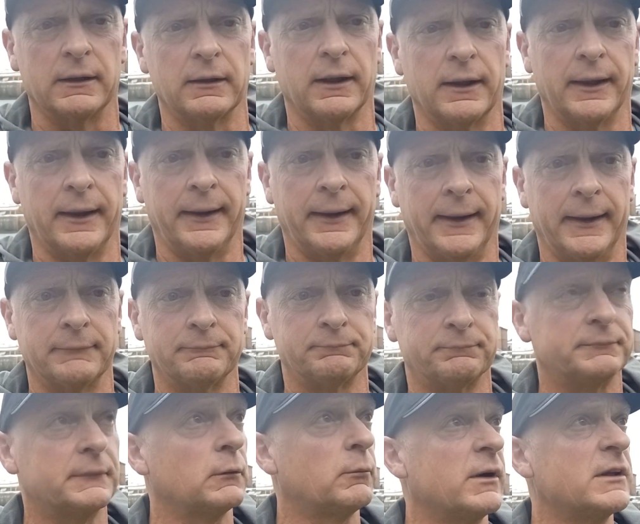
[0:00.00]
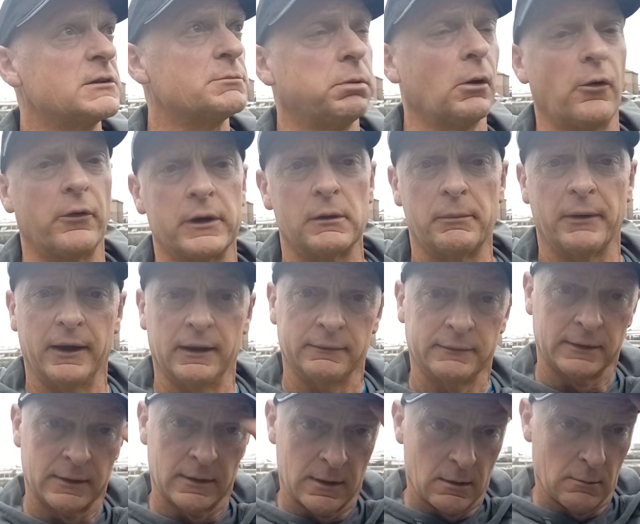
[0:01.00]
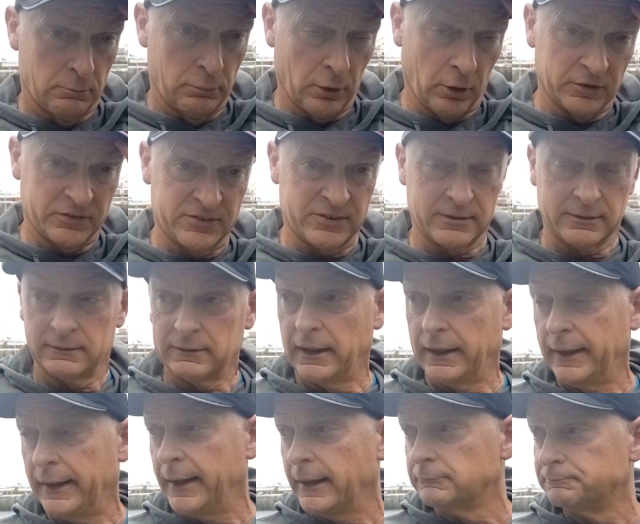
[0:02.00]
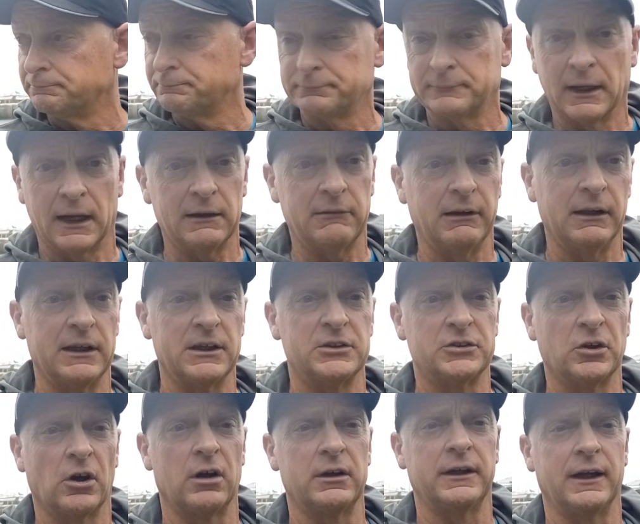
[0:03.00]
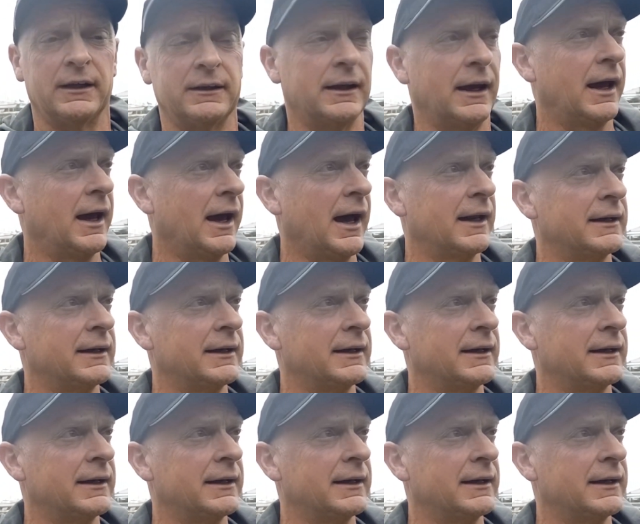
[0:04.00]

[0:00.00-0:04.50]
The wind's blowing a bit, but I really enjoyed it in there,